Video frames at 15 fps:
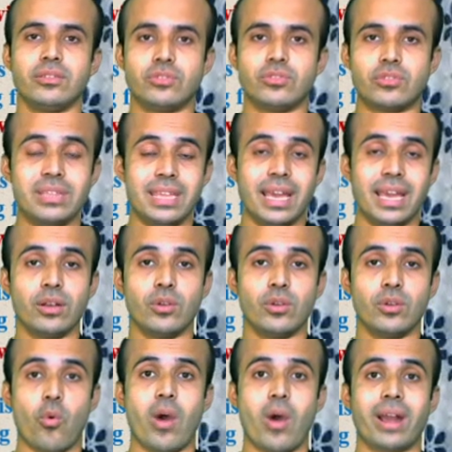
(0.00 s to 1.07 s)
their
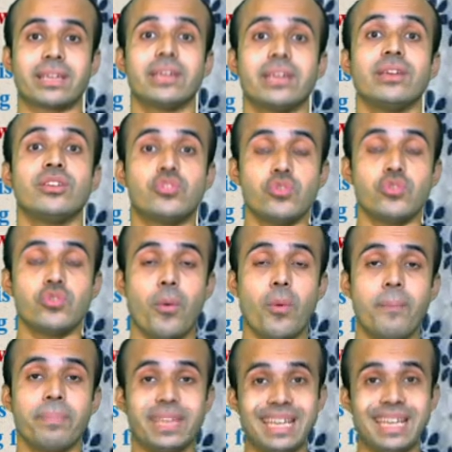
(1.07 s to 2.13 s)
work
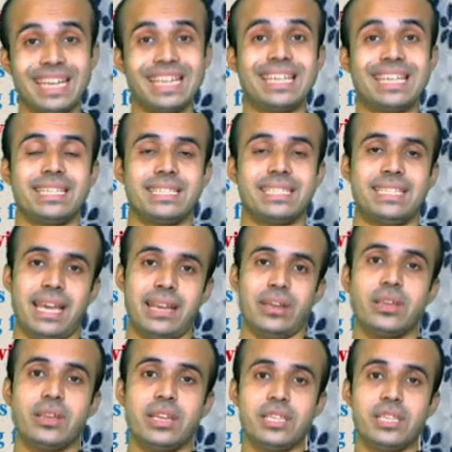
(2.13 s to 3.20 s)
to increase their
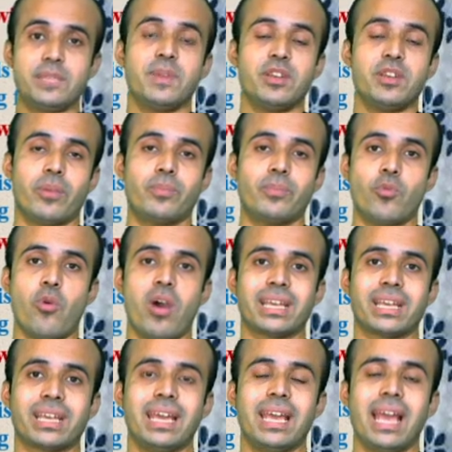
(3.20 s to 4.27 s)
speed of
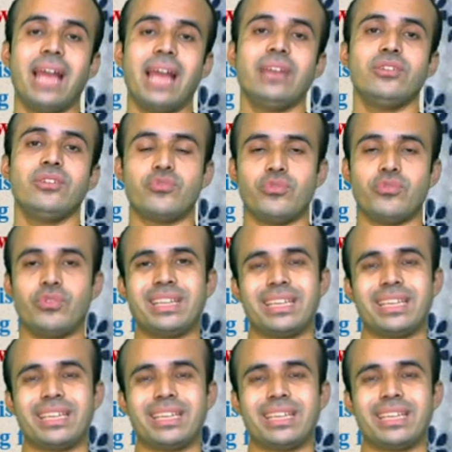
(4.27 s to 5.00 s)
work and to